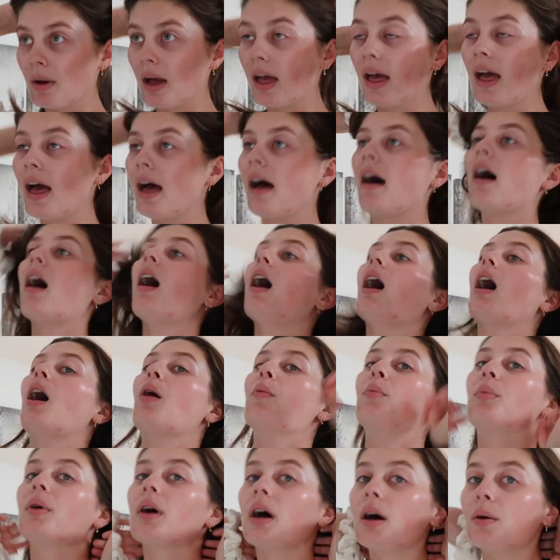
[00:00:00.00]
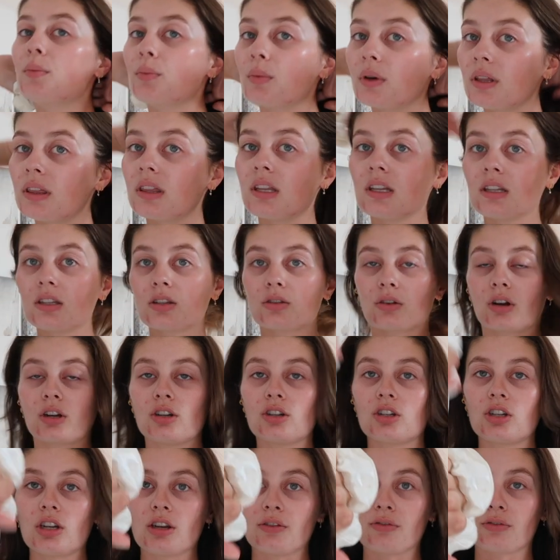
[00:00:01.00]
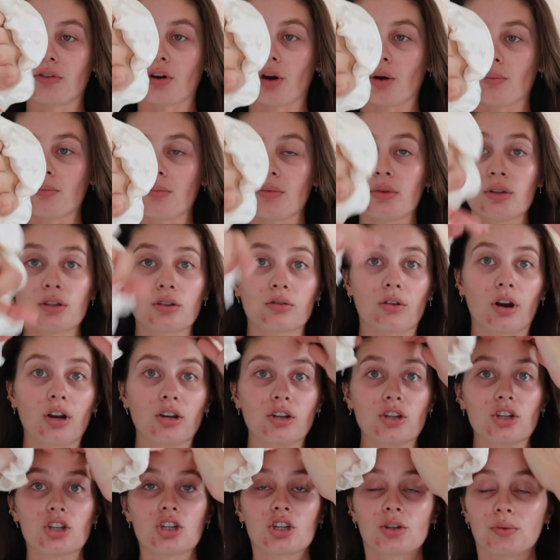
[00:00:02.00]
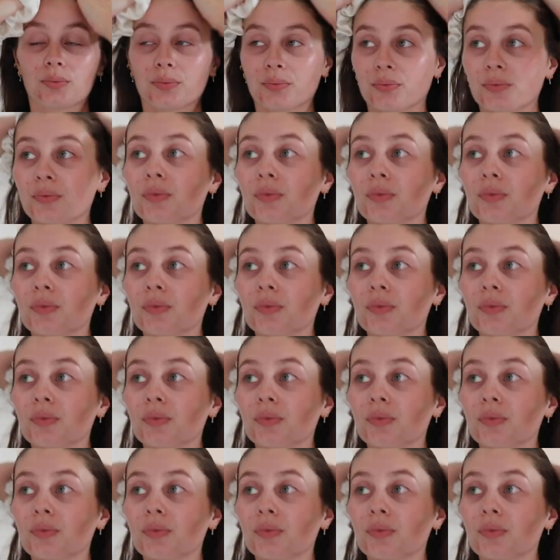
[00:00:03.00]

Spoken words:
my hair up with this scrunchie from Scrunch,